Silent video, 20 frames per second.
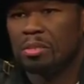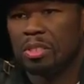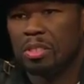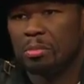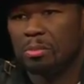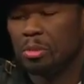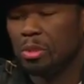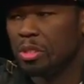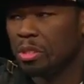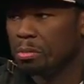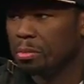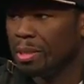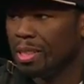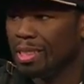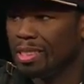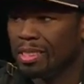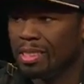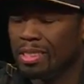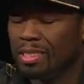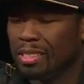So the music's
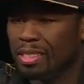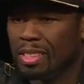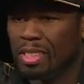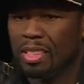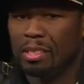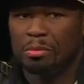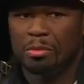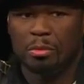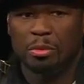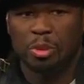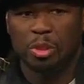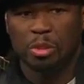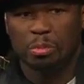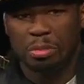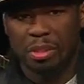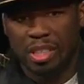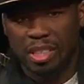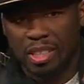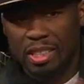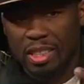playing in the gym, the music's
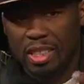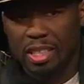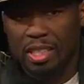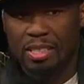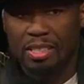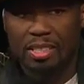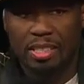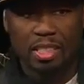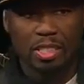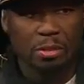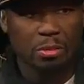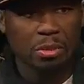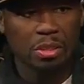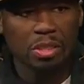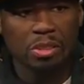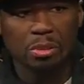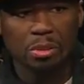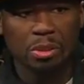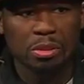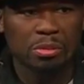playing in the headsets when
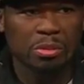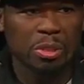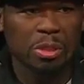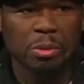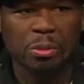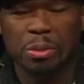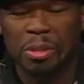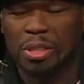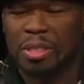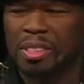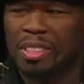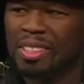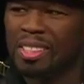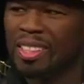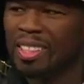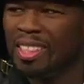they're doing the road work,